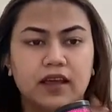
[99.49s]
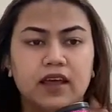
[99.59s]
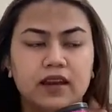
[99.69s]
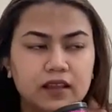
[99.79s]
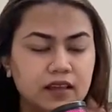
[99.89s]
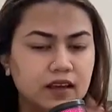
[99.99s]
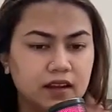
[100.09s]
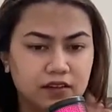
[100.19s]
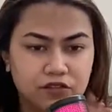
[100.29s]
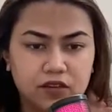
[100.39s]
anything
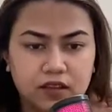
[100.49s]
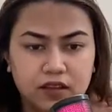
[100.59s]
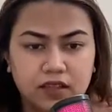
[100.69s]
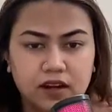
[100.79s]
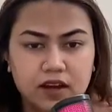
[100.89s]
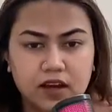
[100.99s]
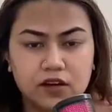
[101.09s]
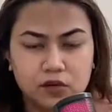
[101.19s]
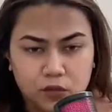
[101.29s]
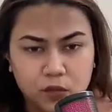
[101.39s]
and everything that I
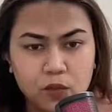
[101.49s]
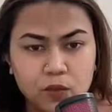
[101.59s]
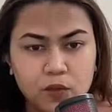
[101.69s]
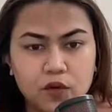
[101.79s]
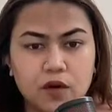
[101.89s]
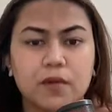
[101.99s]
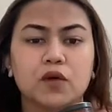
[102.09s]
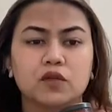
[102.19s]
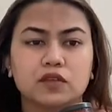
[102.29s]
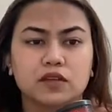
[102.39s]
know
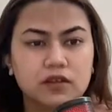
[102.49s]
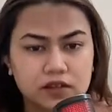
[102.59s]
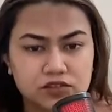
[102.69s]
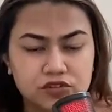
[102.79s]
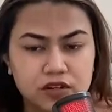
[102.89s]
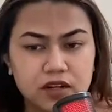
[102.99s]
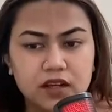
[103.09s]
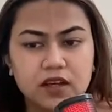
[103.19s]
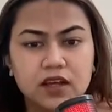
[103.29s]
about this industry,